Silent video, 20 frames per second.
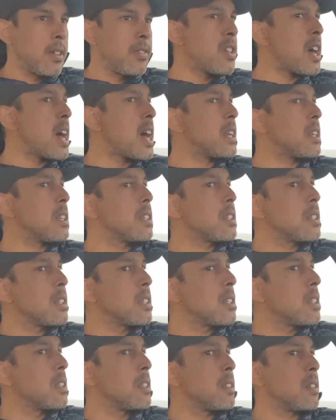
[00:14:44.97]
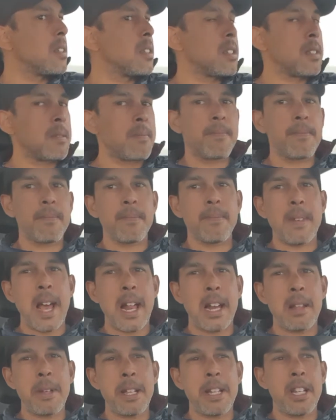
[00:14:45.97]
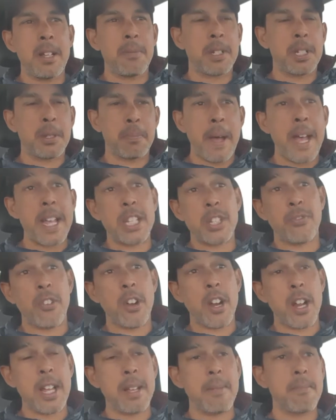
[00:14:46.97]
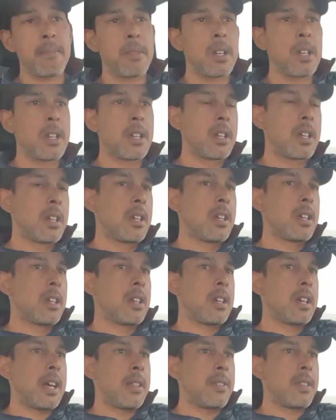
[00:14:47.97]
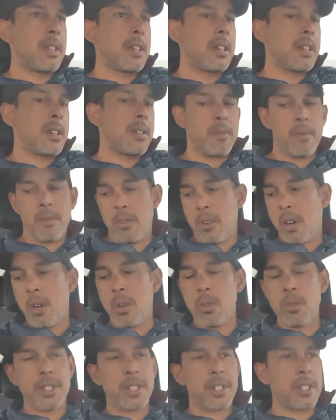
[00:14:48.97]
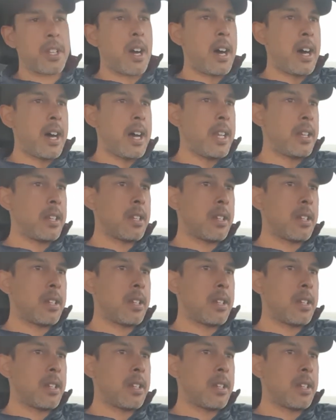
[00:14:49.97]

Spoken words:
that aluminium space frame and the whole design